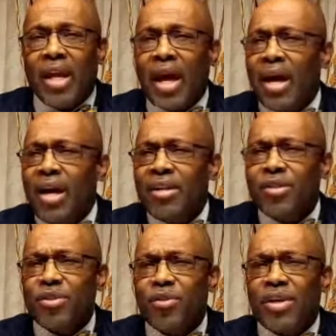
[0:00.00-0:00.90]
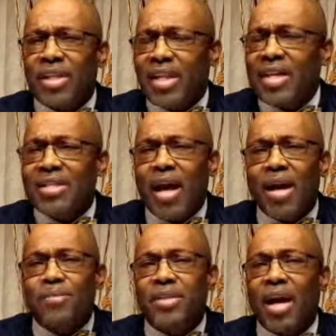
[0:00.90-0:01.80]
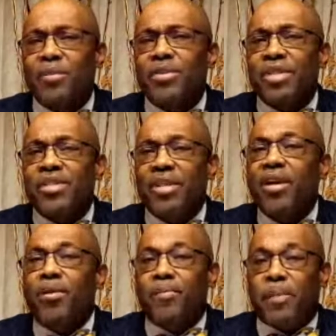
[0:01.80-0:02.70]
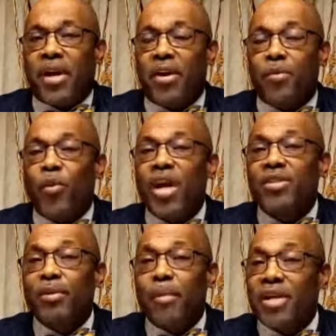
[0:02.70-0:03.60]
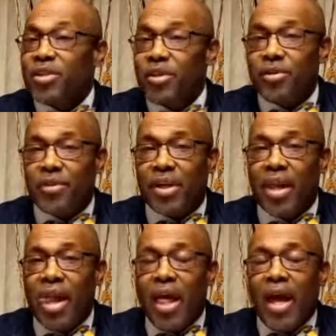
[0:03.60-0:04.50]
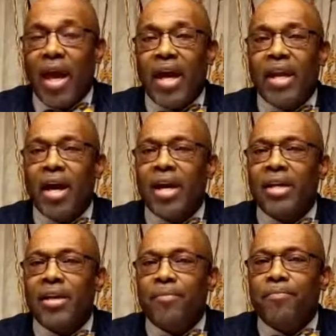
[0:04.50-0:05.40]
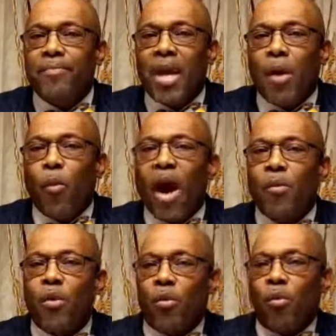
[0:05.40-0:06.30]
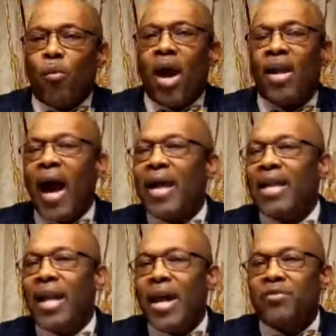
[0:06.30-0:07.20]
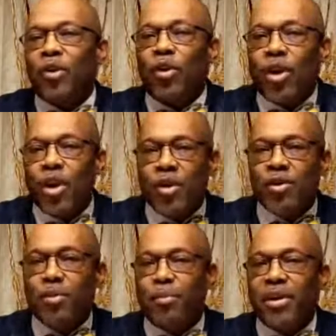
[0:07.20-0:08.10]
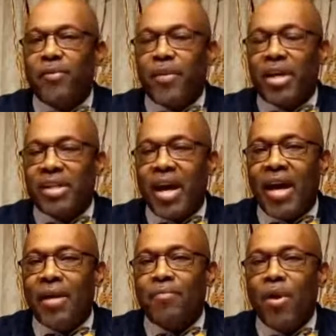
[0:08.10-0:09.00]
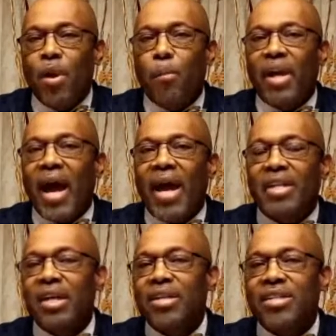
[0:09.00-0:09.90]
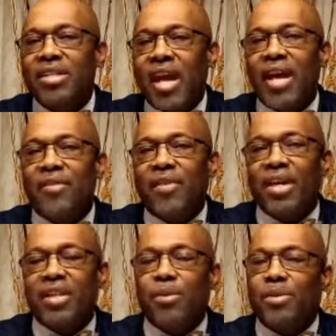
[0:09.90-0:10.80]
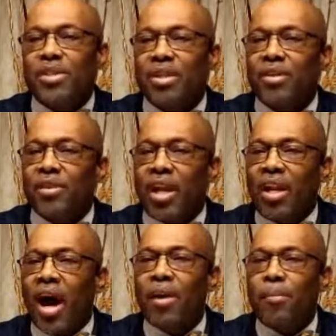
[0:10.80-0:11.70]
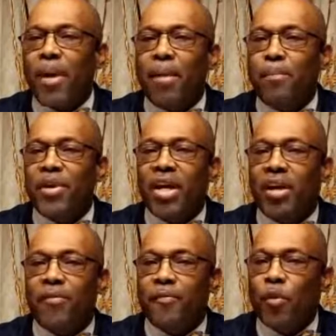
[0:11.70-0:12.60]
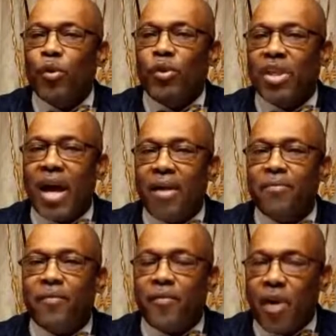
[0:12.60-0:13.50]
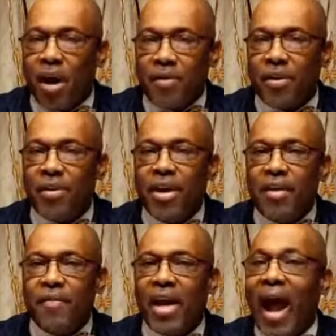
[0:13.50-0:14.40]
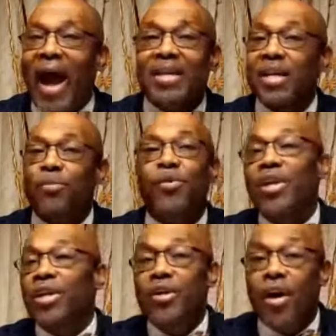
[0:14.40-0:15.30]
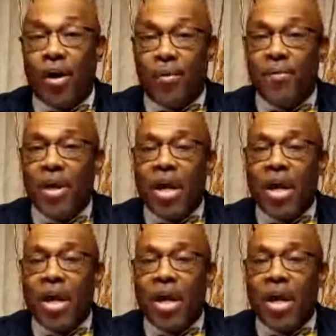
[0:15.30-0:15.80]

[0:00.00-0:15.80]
and I understood at that time. See, I was a single parent raising my children, and while I didn't have to learn to be a dad, but I had to understand that there was a lot about being a full-time father that I didn't really know.